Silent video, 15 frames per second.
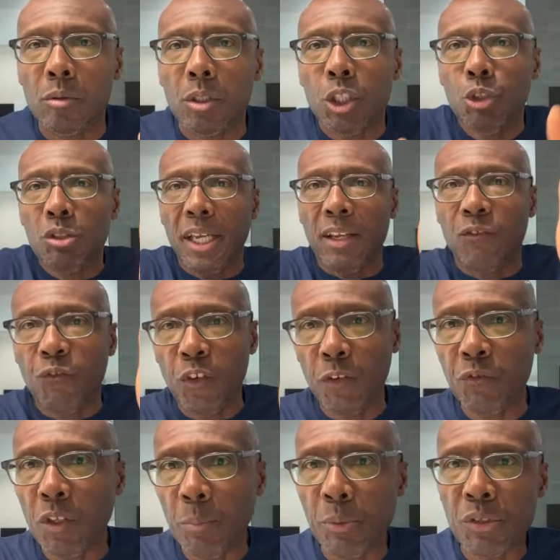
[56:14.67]
You take
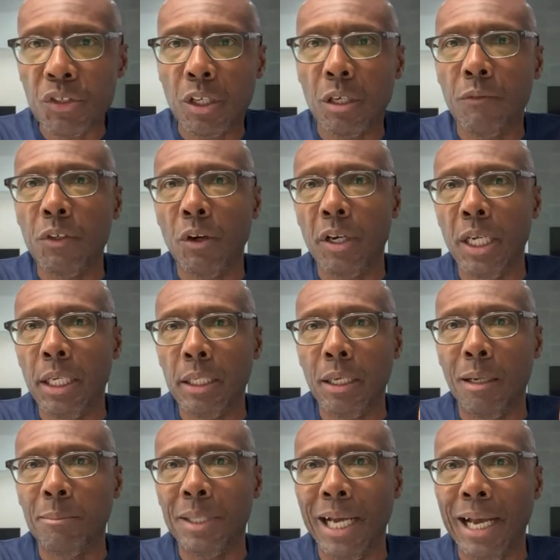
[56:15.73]
50% of your
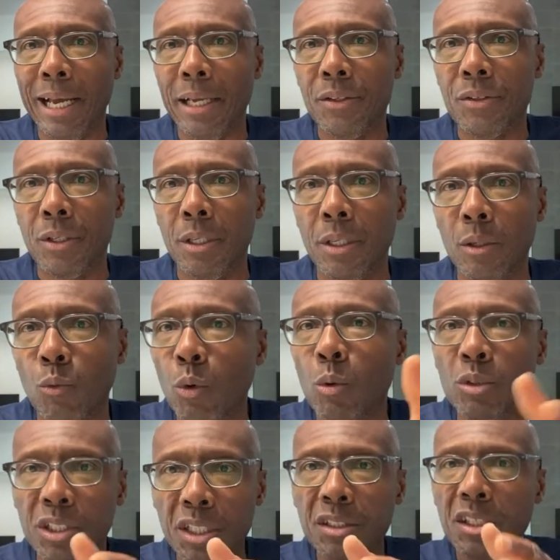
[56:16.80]
income, guys.
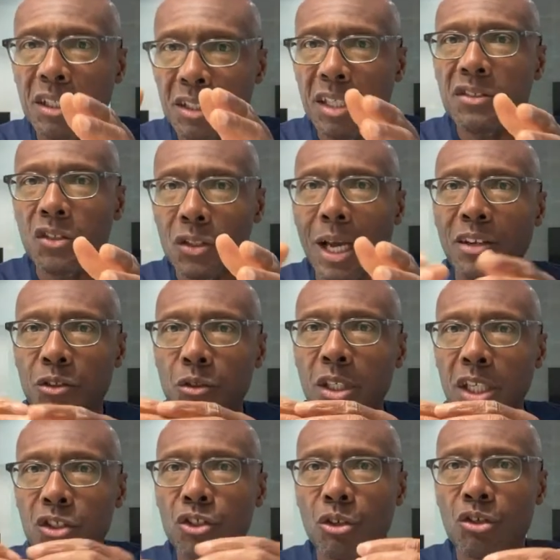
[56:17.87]
This is how you
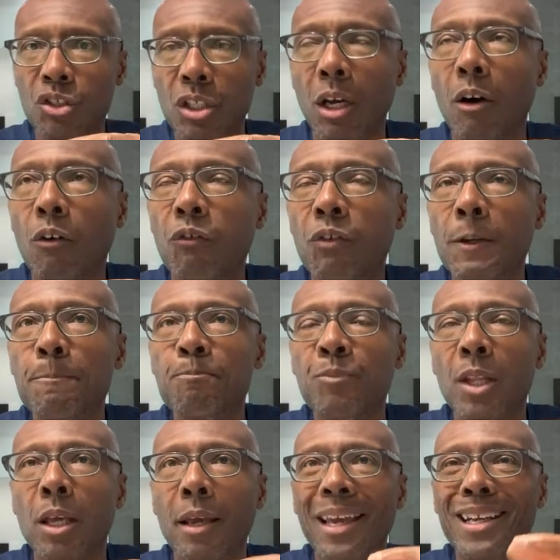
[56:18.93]
get yourself
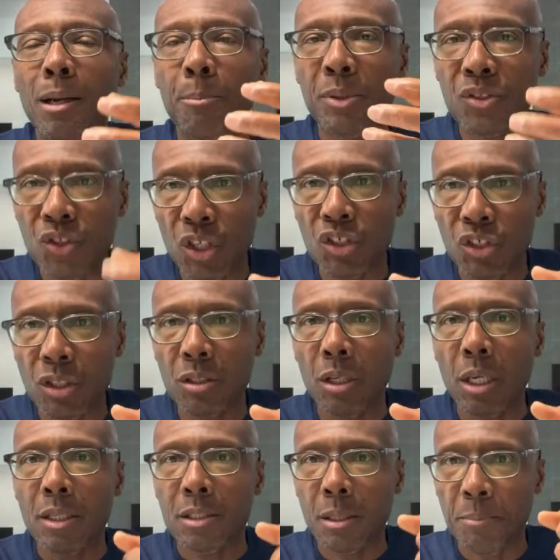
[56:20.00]
in a position
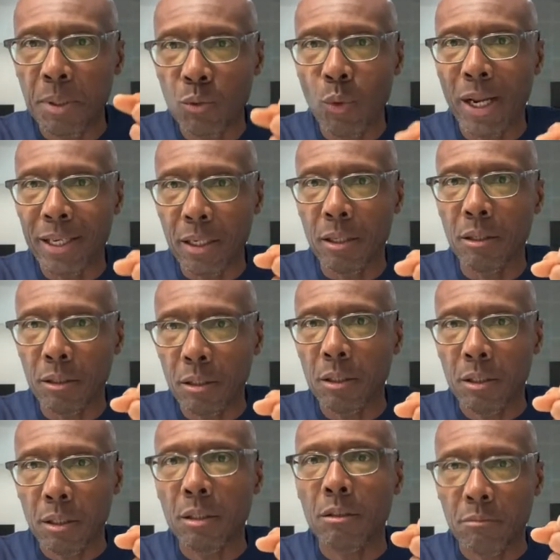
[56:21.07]
to be ready to
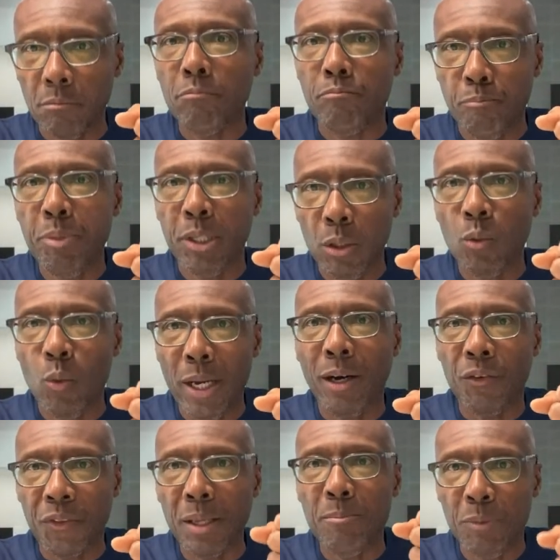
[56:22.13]
build
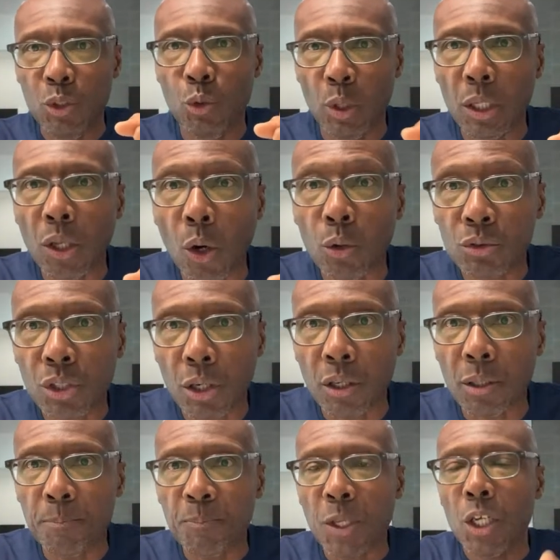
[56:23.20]
wealth and do it long
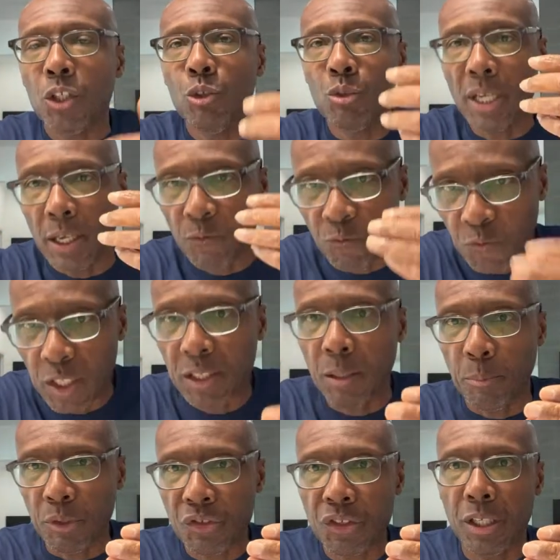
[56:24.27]
term. You take
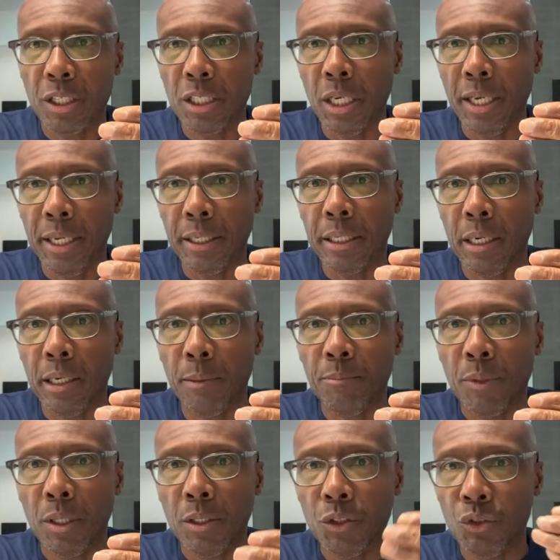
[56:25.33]
50% of your income,
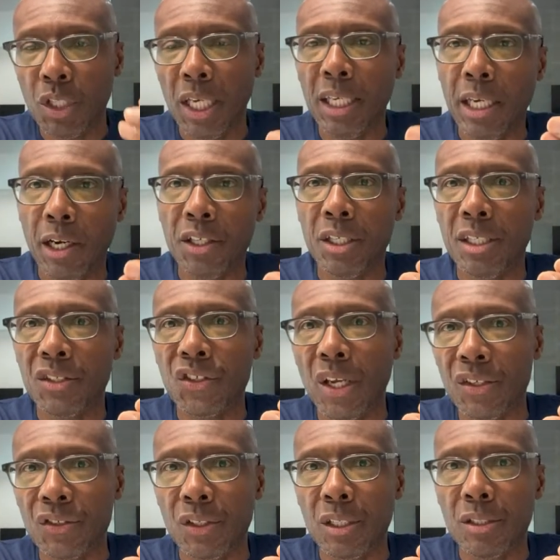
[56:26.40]
you take care of your
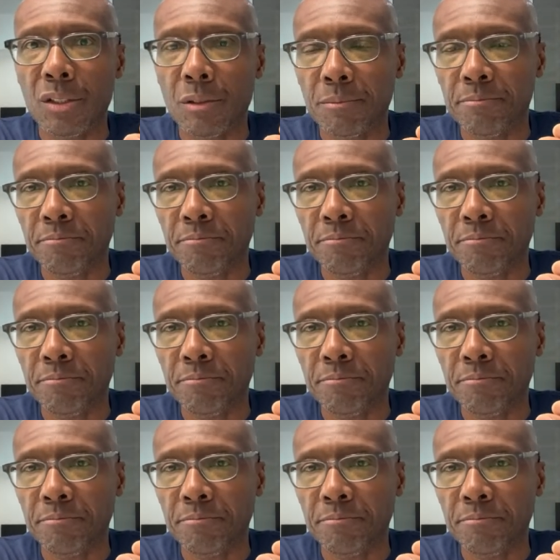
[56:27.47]
necessities.